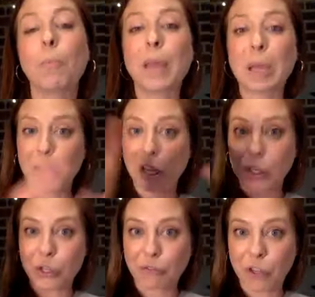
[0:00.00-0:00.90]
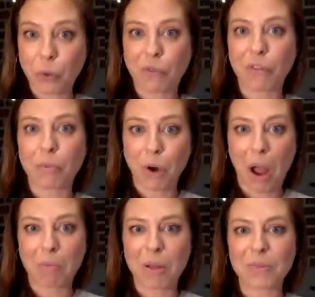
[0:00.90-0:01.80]
big picture view of the
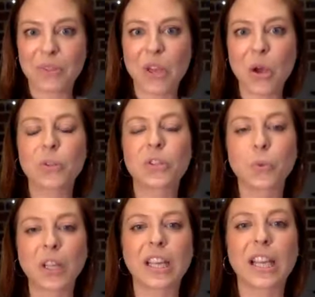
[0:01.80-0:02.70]
problem. So to really